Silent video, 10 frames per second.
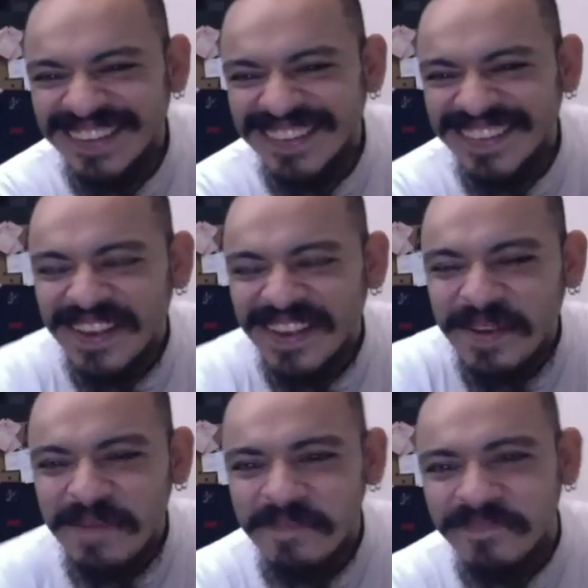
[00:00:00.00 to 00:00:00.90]

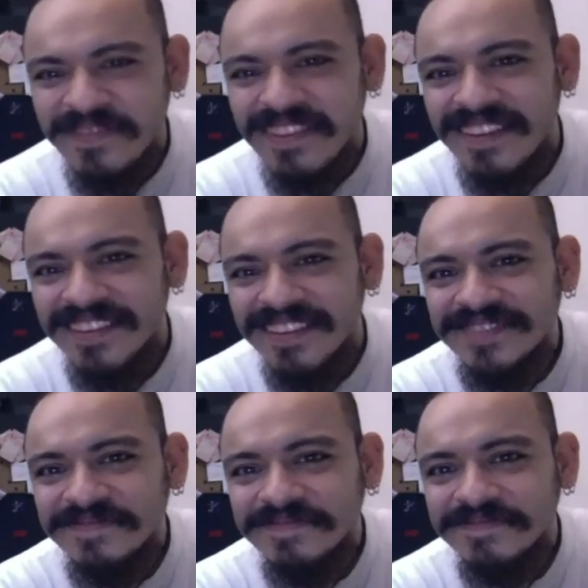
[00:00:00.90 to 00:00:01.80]

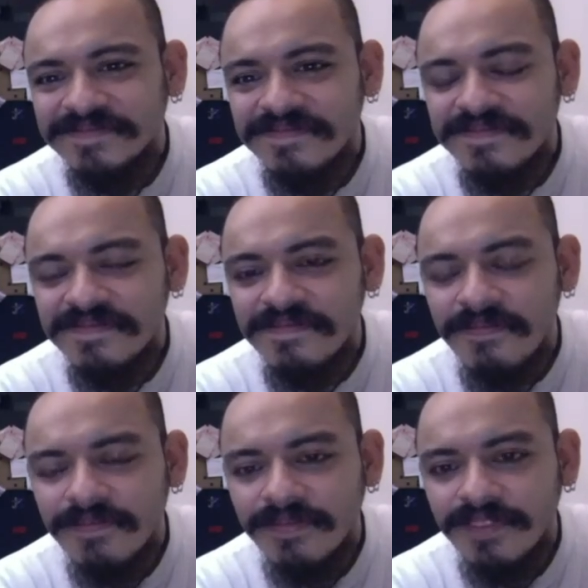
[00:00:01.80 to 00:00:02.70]

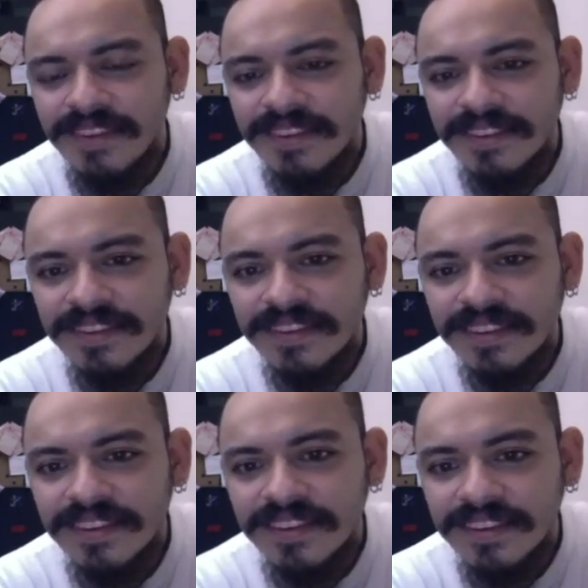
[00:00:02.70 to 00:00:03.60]

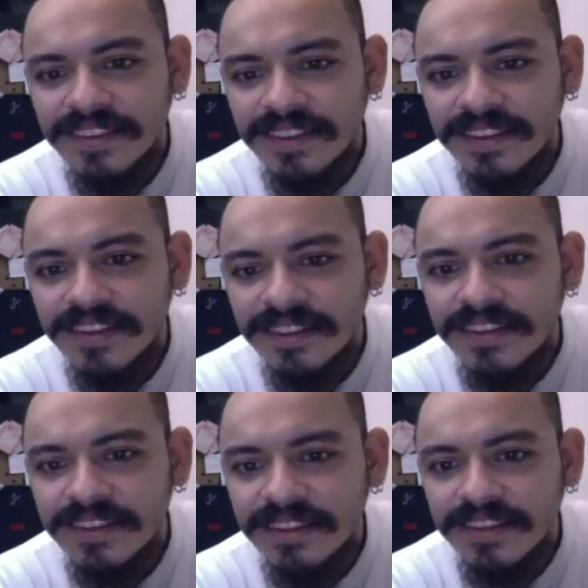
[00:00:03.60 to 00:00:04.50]

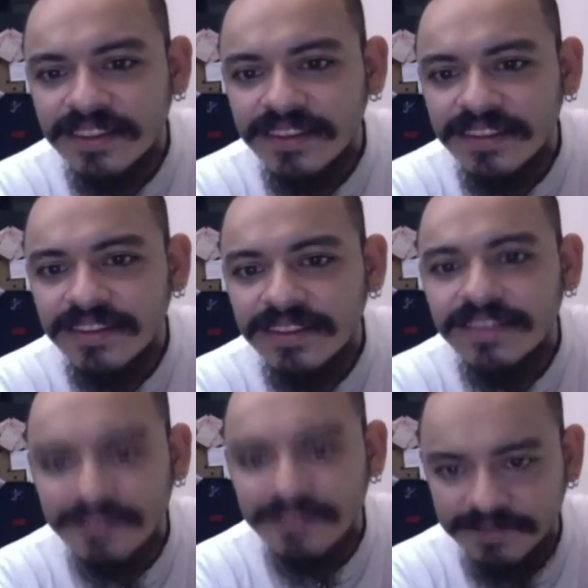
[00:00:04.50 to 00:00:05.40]

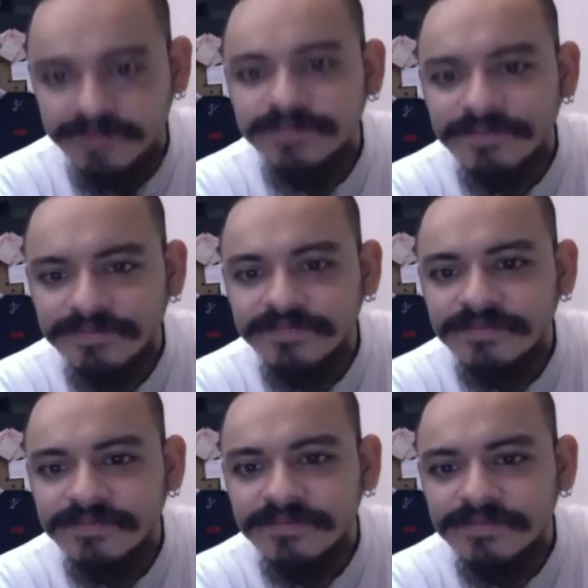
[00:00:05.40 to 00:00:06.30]
The person shown says nothing.